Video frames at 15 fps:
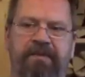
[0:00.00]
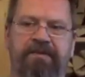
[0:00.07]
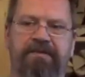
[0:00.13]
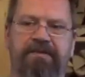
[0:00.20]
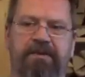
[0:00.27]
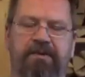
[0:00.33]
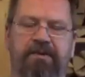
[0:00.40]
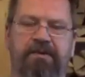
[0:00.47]

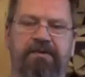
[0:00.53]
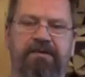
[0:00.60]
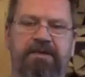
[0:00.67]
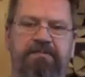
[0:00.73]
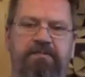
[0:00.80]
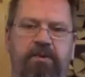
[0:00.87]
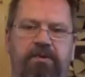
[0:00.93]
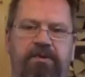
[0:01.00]
So
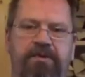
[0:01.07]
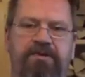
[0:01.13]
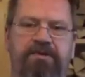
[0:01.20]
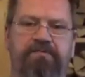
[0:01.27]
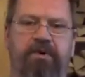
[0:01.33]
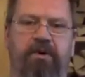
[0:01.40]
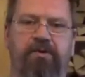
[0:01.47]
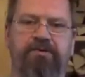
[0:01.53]
this book
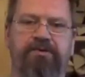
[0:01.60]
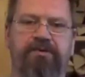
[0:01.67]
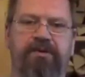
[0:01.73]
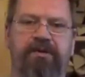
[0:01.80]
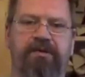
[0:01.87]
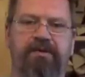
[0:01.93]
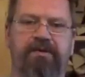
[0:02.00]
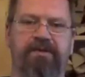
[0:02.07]
is
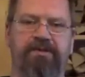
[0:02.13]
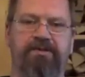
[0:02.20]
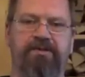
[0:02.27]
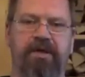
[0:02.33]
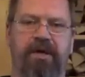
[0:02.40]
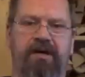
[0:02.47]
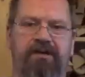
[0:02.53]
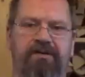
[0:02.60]
sponsoring this
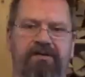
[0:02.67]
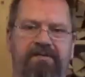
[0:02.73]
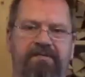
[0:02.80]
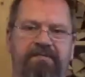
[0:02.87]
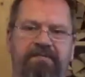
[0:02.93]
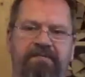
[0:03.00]
channel.